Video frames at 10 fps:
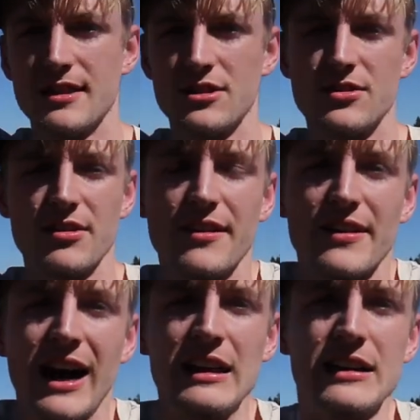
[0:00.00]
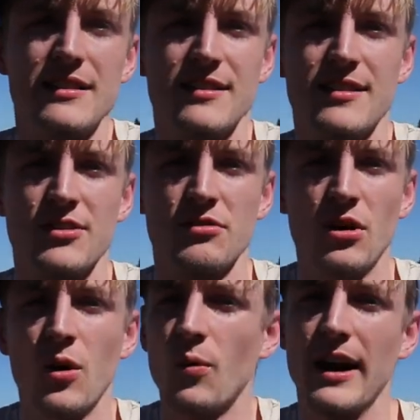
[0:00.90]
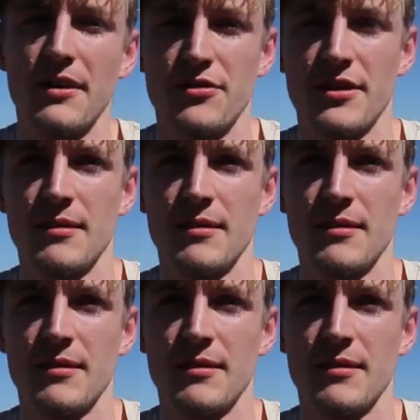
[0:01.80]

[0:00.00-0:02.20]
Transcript: They just don't have eyelids. There's no way for